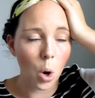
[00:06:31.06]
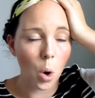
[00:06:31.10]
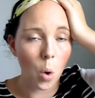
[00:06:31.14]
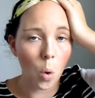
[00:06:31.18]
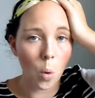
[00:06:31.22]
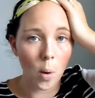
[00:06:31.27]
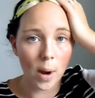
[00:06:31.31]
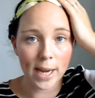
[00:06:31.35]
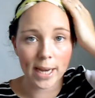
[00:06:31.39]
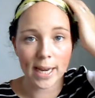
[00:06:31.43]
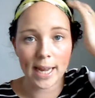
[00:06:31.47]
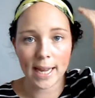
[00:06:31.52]

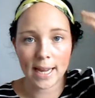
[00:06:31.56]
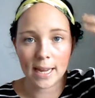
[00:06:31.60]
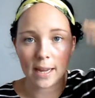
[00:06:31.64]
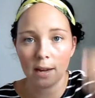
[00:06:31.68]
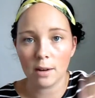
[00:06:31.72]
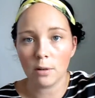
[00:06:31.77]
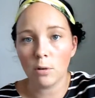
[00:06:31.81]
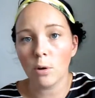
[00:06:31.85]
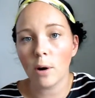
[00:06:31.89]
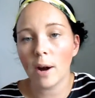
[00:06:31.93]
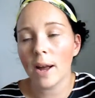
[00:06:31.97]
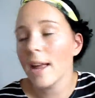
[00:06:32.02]
oily.
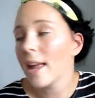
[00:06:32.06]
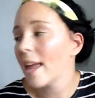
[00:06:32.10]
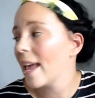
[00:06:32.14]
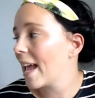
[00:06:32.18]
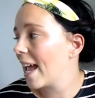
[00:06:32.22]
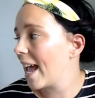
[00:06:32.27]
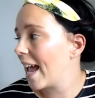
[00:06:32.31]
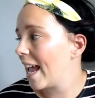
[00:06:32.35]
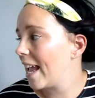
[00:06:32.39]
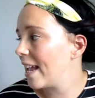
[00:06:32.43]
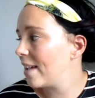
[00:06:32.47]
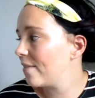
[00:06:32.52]
Or
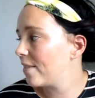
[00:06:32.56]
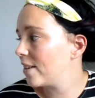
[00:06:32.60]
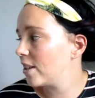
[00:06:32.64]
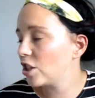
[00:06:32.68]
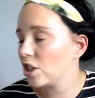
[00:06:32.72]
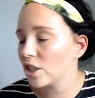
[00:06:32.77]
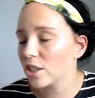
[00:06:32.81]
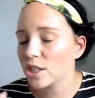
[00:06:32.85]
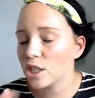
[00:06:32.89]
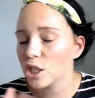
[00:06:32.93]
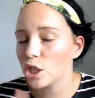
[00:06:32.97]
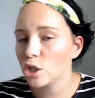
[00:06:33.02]
even
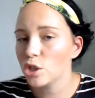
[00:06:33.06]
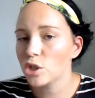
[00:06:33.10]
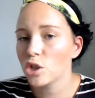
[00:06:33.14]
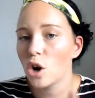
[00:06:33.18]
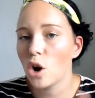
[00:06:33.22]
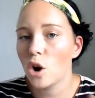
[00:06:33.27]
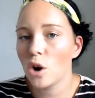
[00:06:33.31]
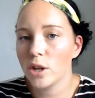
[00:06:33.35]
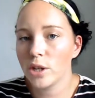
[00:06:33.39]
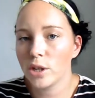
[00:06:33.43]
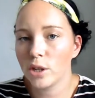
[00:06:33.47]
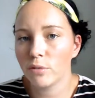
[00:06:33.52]
just use it
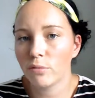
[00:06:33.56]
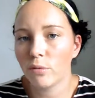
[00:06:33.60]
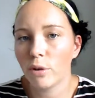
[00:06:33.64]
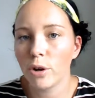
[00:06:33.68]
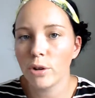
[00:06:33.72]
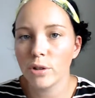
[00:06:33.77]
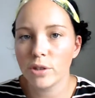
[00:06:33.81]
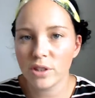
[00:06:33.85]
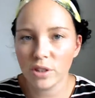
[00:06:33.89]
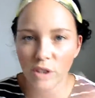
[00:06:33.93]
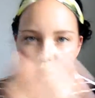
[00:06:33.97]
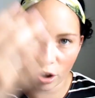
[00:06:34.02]
on your
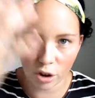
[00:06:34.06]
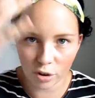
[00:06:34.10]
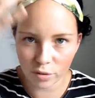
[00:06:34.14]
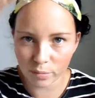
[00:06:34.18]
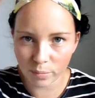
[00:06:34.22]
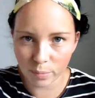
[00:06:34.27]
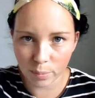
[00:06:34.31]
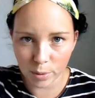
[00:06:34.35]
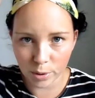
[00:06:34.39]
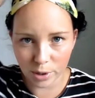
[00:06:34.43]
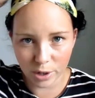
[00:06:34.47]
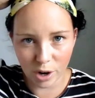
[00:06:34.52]
roots. Don't
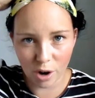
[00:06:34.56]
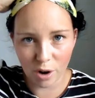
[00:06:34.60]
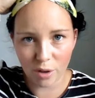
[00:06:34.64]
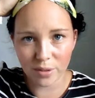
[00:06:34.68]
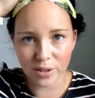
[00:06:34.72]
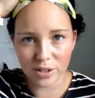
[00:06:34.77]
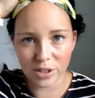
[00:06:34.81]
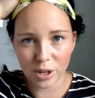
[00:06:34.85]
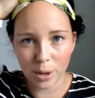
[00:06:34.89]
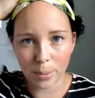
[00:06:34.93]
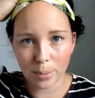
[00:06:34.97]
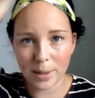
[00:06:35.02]
put it on
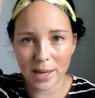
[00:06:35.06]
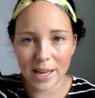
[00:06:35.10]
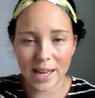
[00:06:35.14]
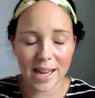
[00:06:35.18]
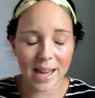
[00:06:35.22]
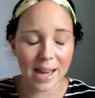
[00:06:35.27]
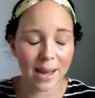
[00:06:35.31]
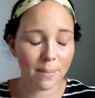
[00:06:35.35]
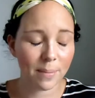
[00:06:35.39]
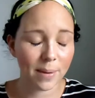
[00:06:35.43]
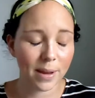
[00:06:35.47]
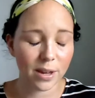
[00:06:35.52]
the top of
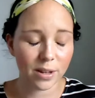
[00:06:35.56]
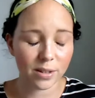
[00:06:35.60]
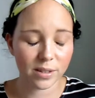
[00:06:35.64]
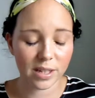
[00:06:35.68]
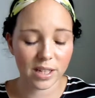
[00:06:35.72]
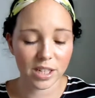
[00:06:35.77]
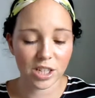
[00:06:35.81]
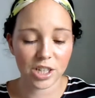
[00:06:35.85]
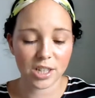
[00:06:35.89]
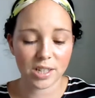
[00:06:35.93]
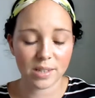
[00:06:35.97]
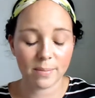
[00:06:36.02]
your hair because
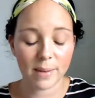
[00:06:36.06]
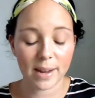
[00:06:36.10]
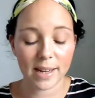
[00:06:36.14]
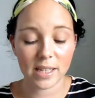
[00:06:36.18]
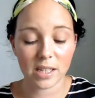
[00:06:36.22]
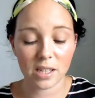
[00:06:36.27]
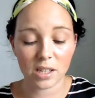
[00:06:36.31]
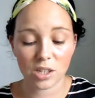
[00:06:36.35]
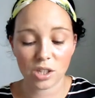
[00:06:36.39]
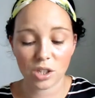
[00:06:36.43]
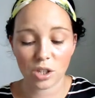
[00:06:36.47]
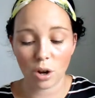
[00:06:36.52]
it just makes
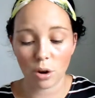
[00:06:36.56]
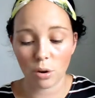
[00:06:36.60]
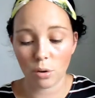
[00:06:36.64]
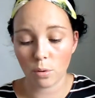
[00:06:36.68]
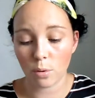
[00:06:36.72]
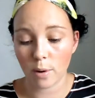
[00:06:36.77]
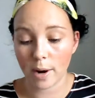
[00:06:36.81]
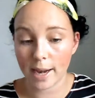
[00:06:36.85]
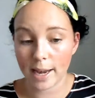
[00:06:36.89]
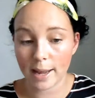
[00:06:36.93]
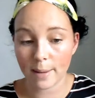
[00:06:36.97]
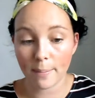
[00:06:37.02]
it so
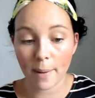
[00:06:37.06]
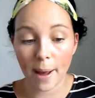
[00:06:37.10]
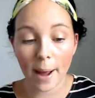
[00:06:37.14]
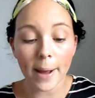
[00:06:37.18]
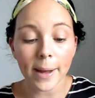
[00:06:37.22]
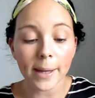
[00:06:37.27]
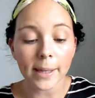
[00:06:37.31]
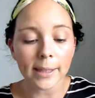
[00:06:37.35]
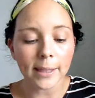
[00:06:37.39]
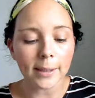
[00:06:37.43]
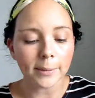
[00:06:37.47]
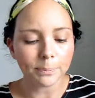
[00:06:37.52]
oily. But
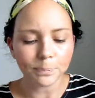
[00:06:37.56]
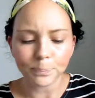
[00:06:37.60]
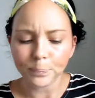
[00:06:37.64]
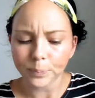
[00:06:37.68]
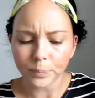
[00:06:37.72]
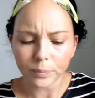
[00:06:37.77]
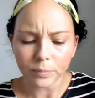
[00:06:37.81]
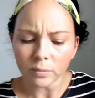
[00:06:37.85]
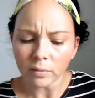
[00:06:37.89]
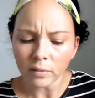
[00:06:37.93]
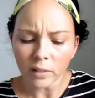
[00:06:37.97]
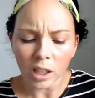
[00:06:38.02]

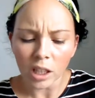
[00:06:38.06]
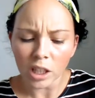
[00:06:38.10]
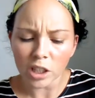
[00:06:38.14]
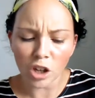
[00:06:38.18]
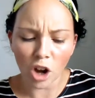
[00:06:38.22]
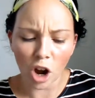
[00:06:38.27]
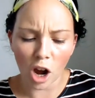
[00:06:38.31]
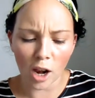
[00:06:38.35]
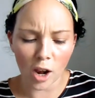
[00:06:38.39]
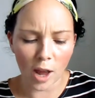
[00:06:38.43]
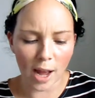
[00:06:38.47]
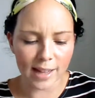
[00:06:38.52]
no,
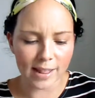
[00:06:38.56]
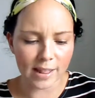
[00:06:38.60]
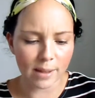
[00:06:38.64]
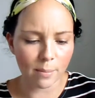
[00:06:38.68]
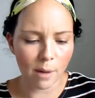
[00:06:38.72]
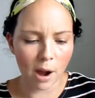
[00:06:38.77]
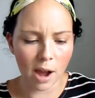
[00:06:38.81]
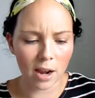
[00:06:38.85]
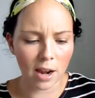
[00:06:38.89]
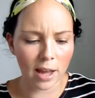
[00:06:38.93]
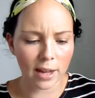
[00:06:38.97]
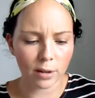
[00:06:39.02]
I like them.
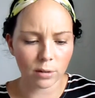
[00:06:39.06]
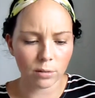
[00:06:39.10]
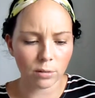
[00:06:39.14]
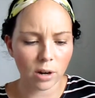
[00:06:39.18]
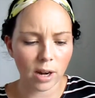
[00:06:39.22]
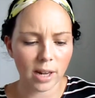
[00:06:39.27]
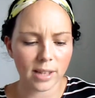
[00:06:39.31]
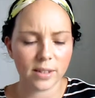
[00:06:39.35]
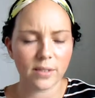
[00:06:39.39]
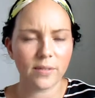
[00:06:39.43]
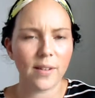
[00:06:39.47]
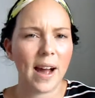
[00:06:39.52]
I like all
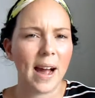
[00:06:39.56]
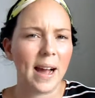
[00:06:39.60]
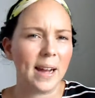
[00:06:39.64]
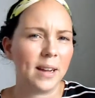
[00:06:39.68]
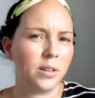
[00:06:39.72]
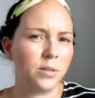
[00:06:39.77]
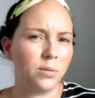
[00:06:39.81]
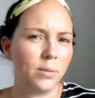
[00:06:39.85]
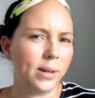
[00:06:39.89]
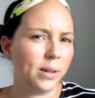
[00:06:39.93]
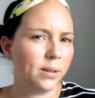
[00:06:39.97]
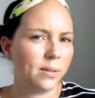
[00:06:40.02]
kinds of
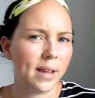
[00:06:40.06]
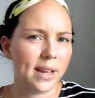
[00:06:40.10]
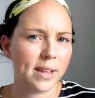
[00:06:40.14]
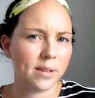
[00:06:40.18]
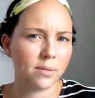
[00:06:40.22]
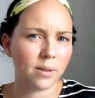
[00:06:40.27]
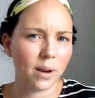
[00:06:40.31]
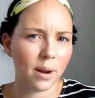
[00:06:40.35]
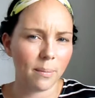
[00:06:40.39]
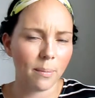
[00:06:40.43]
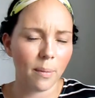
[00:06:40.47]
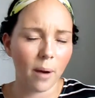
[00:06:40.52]
argan oil. That's
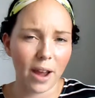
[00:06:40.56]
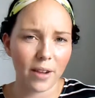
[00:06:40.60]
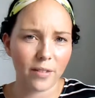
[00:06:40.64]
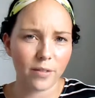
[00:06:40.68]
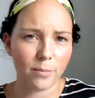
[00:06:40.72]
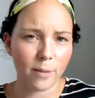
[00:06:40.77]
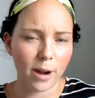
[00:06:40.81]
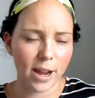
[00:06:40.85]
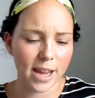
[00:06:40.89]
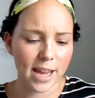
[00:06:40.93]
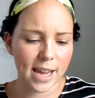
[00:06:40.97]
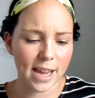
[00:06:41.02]
what I buy
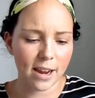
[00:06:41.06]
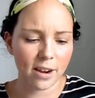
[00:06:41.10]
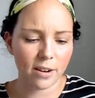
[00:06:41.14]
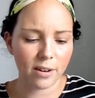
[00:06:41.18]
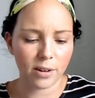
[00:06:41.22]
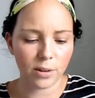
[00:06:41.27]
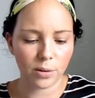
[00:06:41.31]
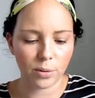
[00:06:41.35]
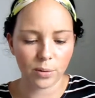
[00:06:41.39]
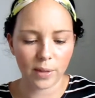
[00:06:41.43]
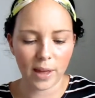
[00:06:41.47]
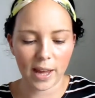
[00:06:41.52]
for my hair
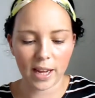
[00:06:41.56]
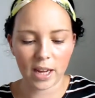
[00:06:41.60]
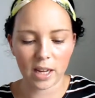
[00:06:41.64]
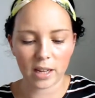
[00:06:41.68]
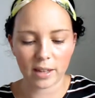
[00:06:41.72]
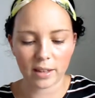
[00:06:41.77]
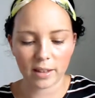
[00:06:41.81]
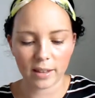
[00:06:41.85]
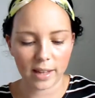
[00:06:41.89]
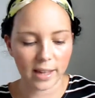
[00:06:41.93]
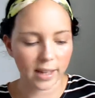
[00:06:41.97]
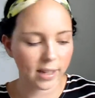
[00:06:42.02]
and all that
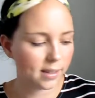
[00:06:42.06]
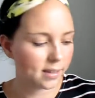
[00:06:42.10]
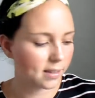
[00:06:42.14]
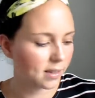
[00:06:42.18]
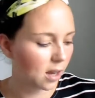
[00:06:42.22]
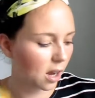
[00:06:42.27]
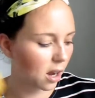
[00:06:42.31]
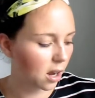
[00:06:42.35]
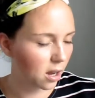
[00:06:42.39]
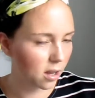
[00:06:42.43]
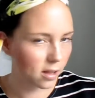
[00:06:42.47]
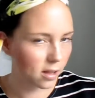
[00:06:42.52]
kind of thing. So
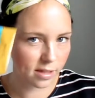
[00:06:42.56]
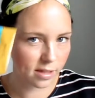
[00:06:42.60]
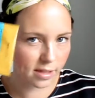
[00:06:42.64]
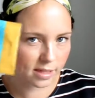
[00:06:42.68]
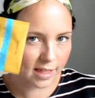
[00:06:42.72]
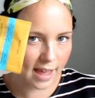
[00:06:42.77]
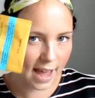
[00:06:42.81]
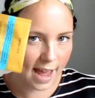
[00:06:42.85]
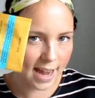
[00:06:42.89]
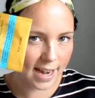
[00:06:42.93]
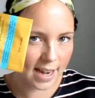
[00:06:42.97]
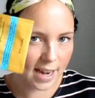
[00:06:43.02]

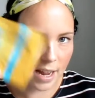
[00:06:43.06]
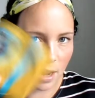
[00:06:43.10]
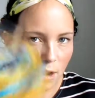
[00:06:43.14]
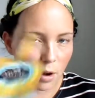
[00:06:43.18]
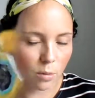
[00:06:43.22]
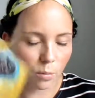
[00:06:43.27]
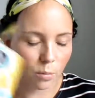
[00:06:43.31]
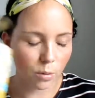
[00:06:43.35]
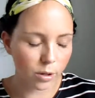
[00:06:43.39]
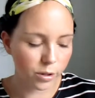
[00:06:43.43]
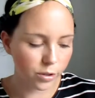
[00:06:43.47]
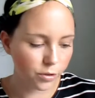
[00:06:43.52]
that
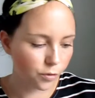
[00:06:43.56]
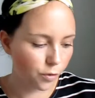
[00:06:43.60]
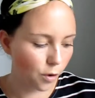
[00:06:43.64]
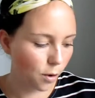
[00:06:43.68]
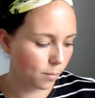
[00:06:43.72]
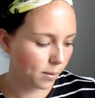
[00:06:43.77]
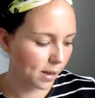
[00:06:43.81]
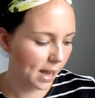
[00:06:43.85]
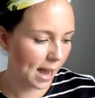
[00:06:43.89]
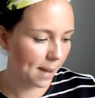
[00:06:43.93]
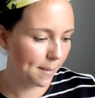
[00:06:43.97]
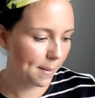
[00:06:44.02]
was from
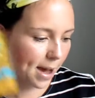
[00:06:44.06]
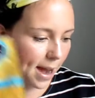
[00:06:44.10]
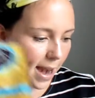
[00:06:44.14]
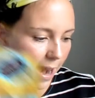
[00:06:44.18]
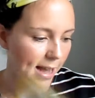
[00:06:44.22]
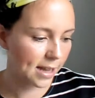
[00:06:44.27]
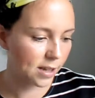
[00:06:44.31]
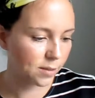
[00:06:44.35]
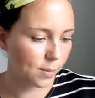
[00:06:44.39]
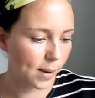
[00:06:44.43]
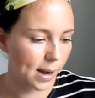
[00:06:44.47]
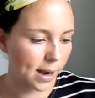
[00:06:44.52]

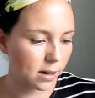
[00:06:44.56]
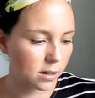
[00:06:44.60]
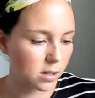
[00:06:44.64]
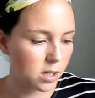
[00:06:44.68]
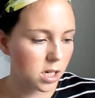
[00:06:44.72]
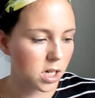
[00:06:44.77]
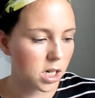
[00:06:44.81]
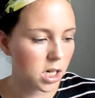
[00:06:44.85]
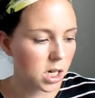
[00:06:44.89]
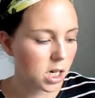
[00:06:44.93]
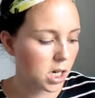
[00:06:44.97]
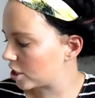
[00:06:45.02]
Kmart as well.
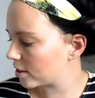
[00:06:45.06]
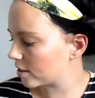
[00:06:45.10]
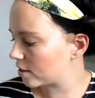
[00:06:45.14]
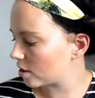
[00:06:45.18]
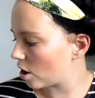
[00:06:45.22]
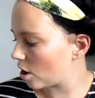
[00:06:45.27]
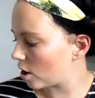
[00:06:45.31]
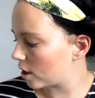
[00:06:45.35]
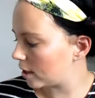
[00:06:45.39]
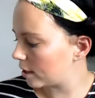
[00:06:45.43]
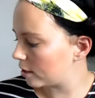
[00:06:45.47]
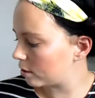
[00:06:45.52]
Just
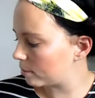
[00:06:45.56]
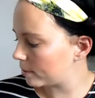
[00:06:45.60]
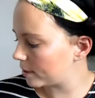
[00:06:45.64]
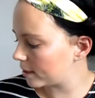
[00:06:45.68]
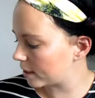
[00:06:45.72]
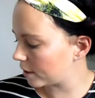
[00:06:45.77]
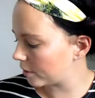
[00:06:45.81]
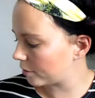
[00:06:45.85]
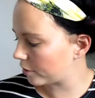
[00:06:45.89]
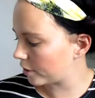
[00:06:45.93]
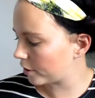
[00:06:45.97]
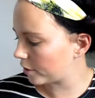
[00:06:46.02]
go a little bit
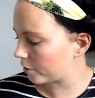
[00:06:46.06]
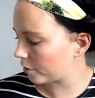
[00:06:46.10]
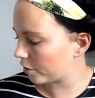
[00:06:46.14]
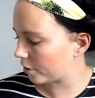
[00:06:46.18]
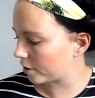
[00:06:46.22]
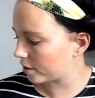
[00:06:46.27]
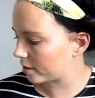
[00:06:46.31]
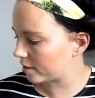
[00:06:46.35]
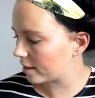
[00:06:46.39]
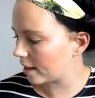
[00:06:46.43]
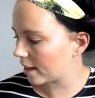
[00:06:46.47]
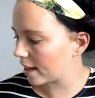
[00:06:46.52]
different for a
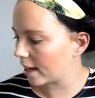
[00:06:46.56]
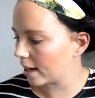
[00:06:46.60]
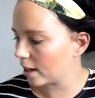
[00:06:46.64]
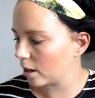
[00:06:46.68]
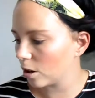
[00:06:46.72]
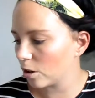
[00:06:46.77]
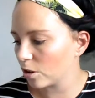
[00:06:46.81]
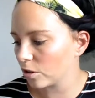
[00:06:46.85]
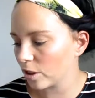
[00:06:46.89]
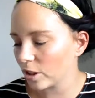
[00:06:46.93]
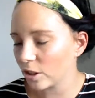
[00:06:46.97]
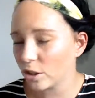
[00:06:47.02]
second
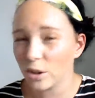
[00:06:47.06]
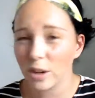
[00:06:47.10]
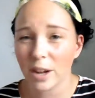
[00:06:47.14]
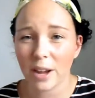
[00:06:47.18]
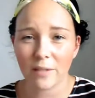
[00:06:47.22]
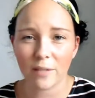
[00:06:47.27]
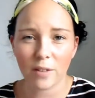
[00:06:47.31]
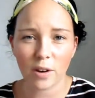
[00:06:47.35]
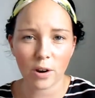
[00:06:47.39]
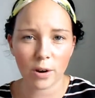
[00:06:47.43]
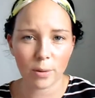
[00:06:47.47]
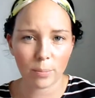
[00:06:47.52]
because I do
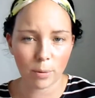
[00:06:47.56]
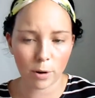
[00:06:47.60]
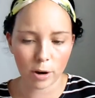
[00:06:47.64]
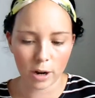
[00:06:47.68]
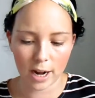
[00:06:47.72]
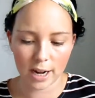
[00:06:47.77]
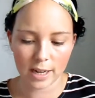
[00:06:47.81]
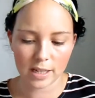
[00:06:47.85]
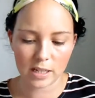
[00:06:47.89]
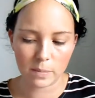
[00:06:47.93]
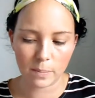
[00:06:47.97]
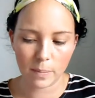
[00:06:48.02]
have a lot of
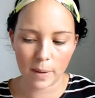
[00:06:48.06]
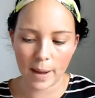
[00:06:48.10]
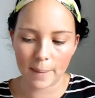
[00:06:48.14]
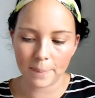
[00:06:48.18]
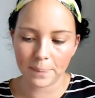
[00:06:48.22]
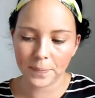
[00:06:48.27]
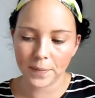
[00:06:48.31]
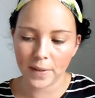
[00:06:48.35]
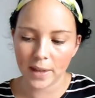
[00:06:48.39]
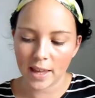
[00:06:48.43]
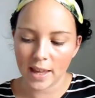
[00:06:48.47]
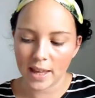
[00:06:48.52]
products. But
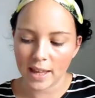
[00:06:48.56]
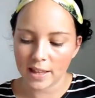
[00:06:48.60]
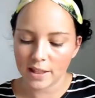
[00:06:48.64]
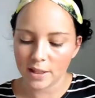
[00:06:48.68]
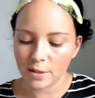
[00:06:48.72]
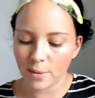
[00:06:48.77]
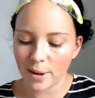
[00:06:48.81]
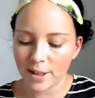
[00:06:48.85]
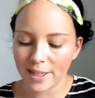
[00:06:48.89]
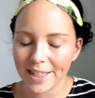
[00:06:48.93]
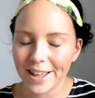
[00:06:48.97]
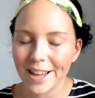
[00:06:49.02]
the
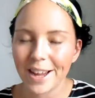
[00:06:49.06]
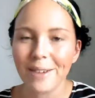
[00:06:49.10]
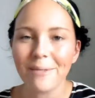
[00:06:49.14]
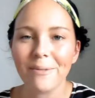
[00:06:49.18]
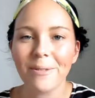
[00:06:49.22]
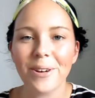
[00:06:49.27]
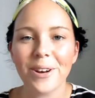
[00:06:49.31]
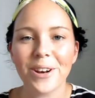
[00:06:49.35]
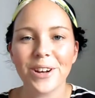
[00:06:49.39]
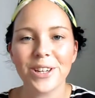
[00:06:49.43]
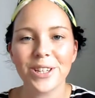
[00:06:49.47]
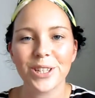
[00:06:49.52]
one thing I
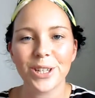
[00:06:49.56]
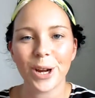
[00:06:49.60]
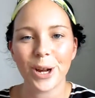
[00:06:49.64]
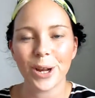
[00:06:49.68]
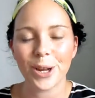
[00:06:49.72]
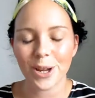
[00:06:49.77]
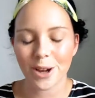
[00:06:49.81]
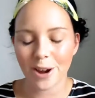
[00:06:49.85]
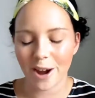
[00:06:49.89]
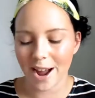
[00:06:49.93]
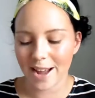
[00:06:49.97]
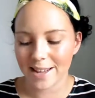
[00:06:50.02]
want to show
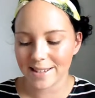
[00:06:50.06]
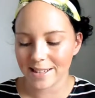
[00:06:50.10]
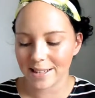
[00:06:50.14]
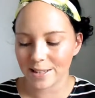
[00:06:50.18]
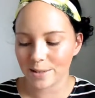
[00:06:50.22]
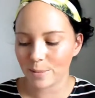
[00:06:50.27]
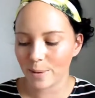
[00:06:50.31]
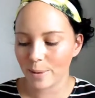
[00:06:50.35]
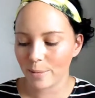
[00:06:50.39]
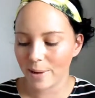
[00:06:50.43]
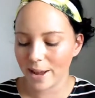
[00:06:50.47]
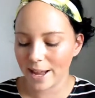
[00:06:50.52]
you guys
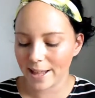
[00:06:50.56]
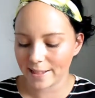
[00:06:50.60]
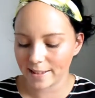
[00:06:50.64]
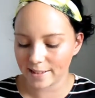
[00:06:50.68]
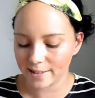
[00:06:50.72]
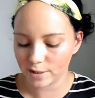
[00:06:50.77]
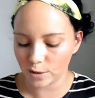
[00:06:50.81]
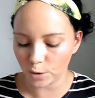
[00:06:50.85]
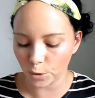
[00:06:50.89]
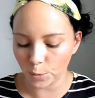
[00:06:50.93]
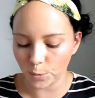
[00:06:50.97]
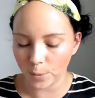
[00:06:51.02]
is when we had the
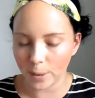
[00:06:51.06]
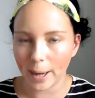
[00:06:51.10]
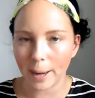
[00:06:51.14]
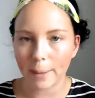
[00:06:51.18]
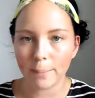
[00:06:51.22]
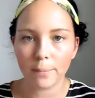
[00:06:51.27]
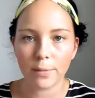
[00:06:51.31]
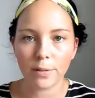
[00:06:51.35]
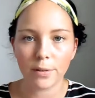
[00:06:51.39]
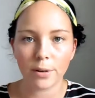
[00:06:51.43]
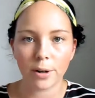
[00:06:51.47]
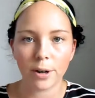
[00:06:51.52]
storm come
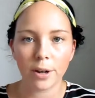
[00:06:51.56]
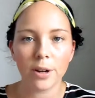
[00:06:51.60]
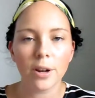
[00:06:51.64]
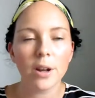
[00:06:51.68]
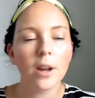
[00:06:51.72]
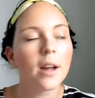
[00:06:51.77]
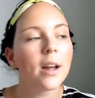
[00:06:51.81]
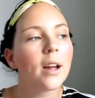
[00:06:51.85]
through,